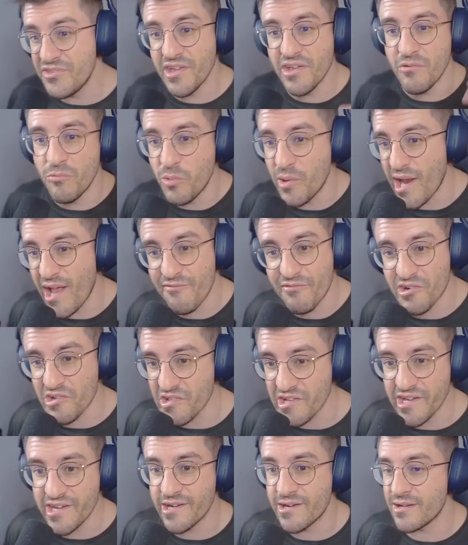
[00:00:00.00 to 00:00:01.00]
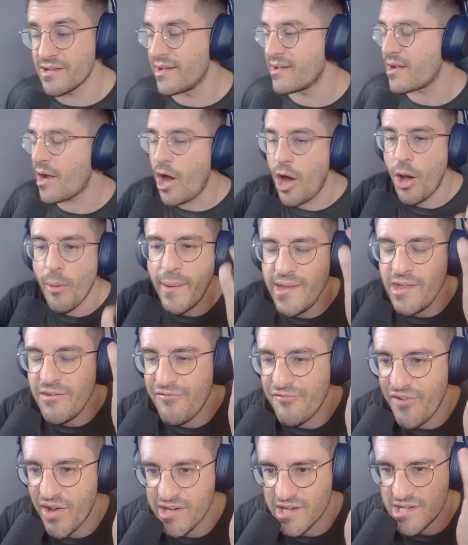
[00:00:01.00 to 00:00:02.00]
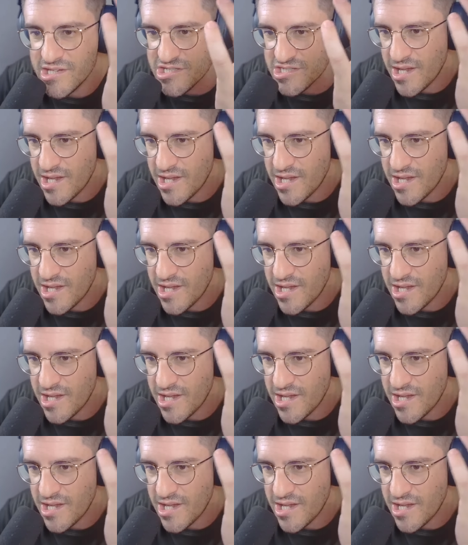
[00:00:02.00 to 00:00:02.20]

whatever layer. Like, how many fucking